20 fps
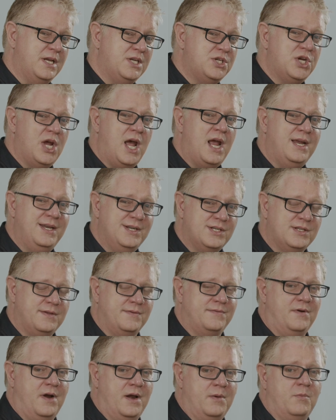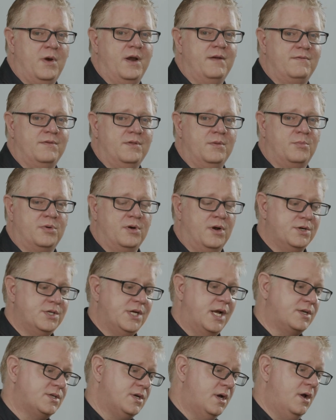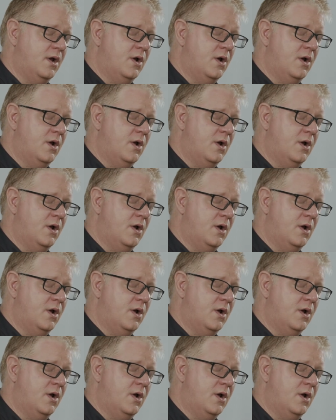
changed the frame rate for the project,